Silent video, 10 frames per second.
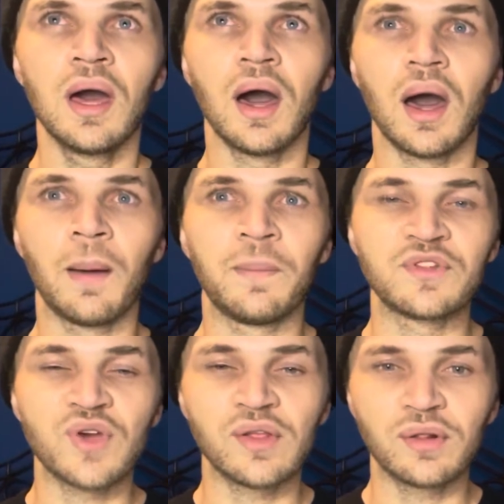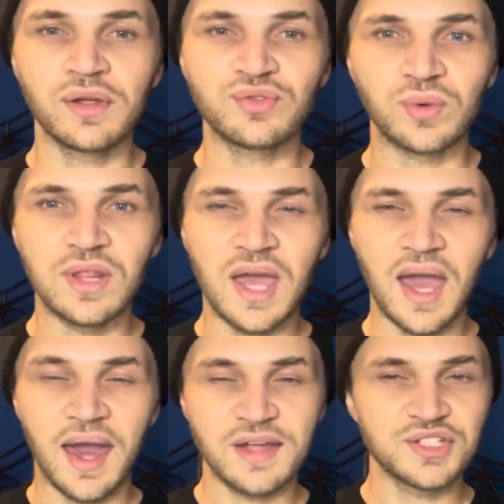Um, the trailer looks really
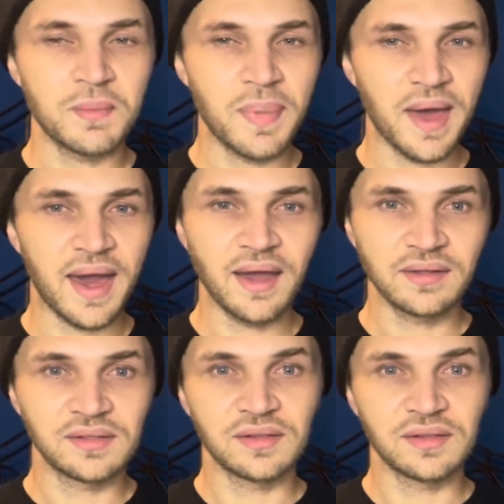action-packed.